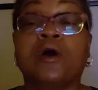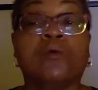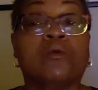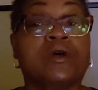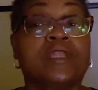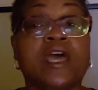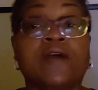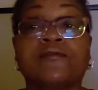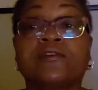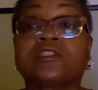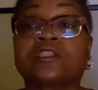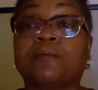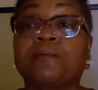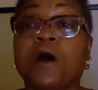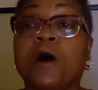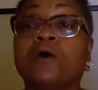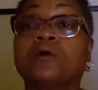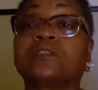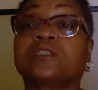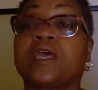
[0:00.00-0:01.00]
Whatever is
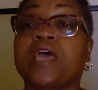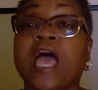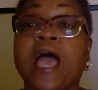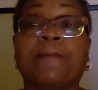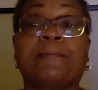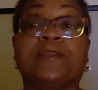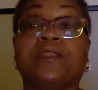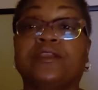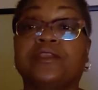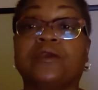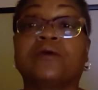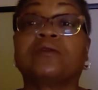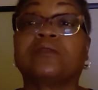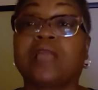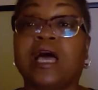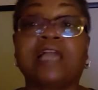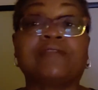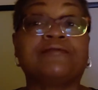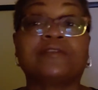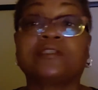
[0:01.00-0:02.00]
supposed to happen in your
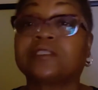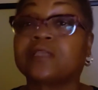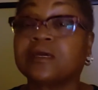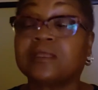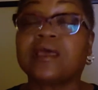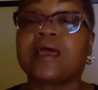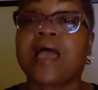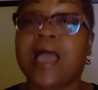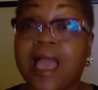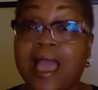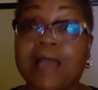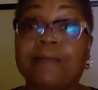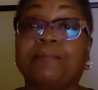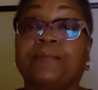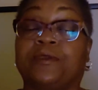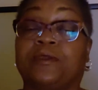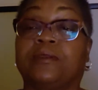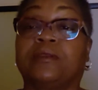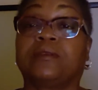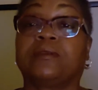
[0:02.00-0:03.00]
life is gonna
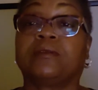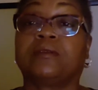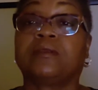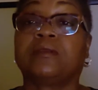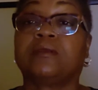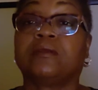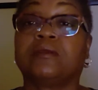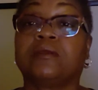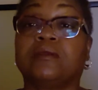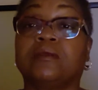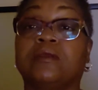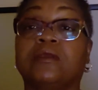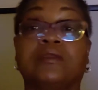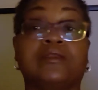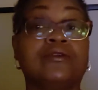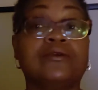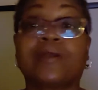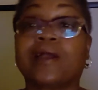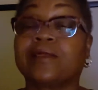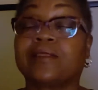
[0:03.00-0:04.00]
happen.
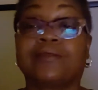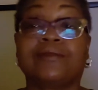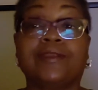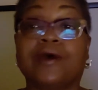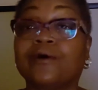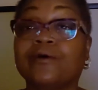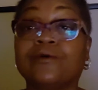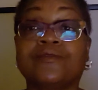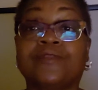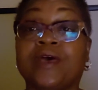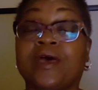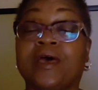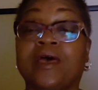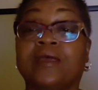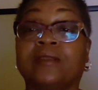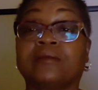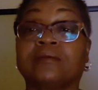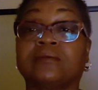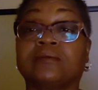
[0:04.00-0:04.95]
You gotta know that.